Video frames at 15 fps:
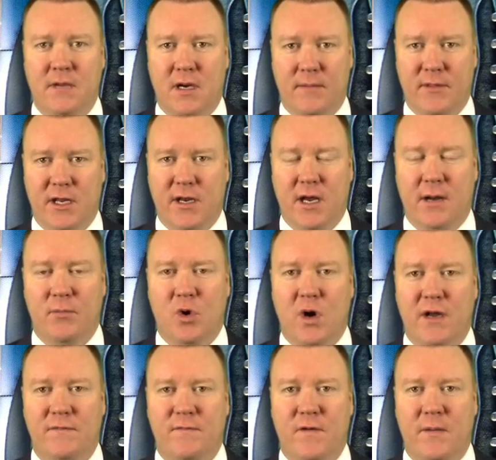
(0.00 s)
I'm the number
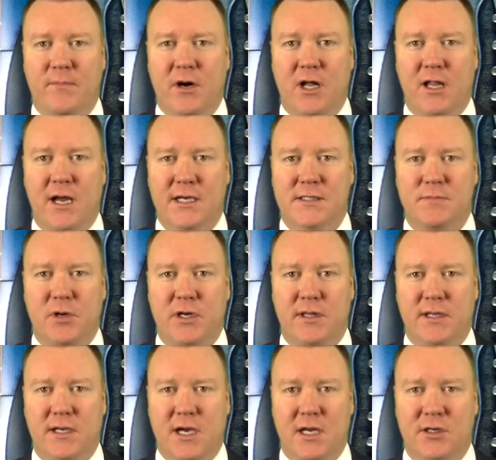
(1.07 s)
one football expert in
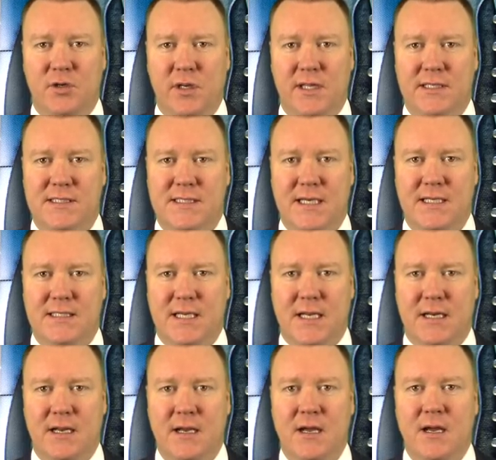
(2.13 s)
the country this
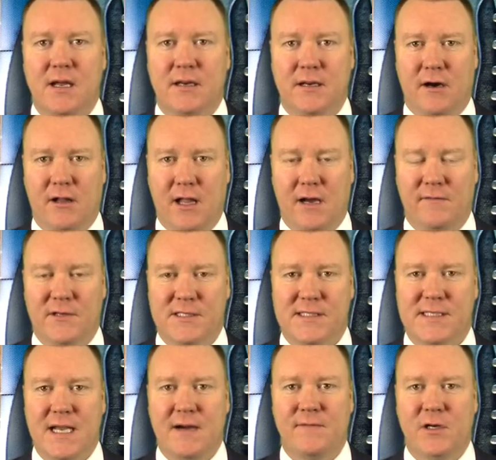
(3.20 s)
season, and I'll have a
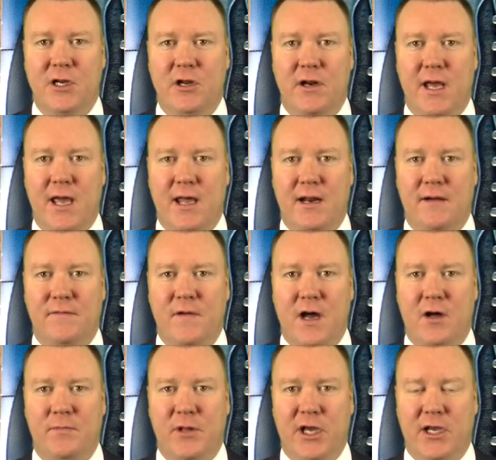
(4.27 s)
seven unit N F
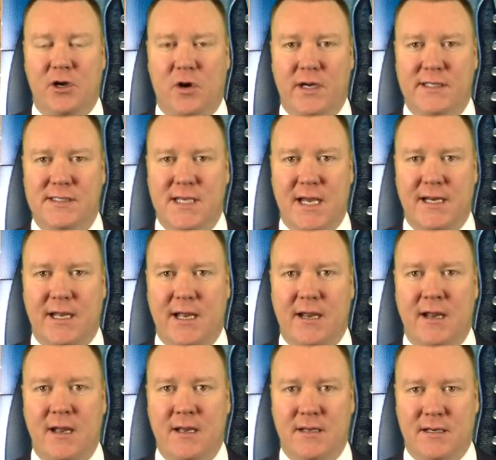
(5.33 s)
L play going
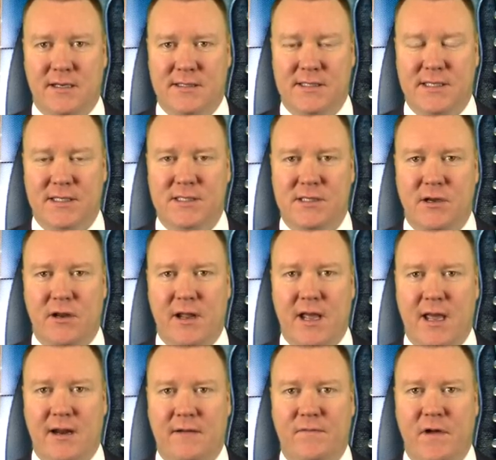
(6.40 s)
Sunday and a six unit
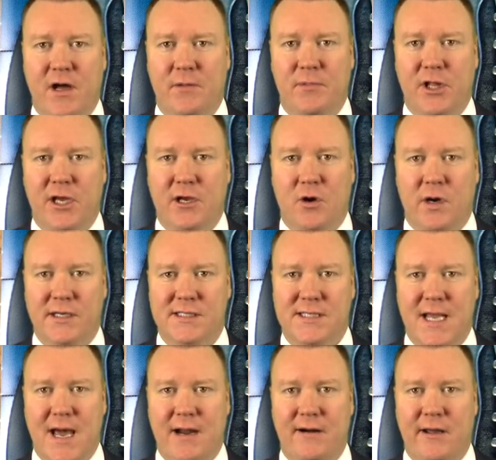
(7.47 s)
N F L play going
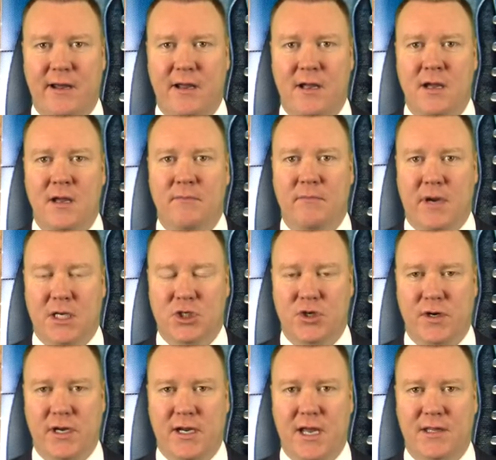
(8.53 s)
Saturday. Make
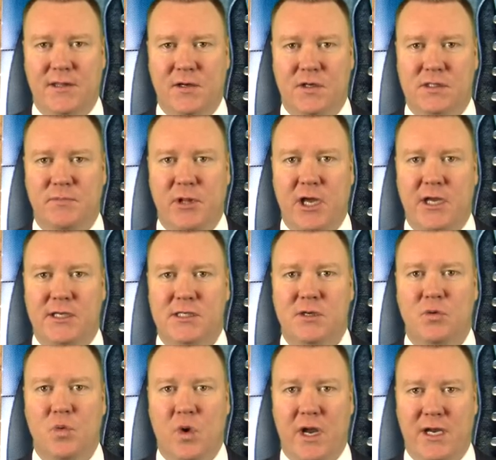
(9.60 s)
sure you get those plays
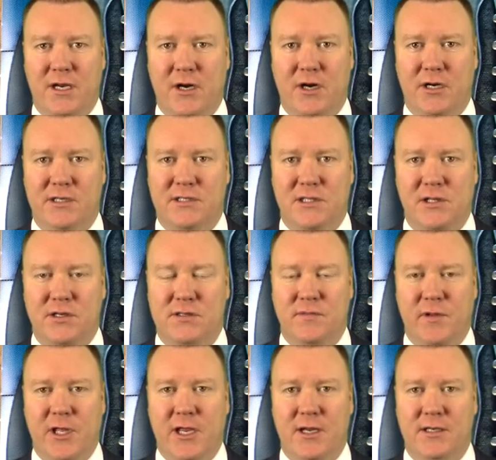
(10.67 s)
right here
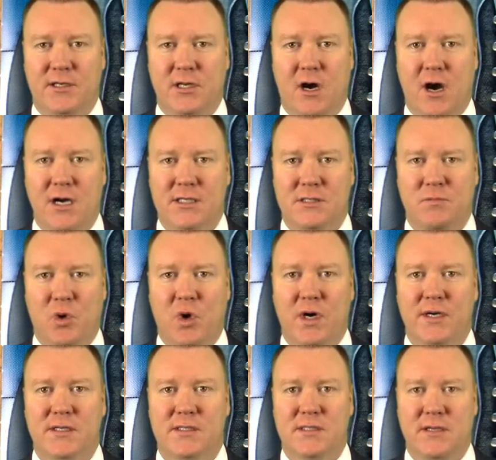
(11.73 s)
exclusively at Doc
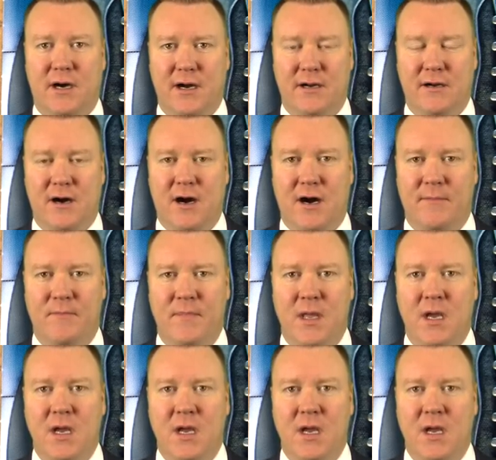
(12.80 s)
Sports dot com.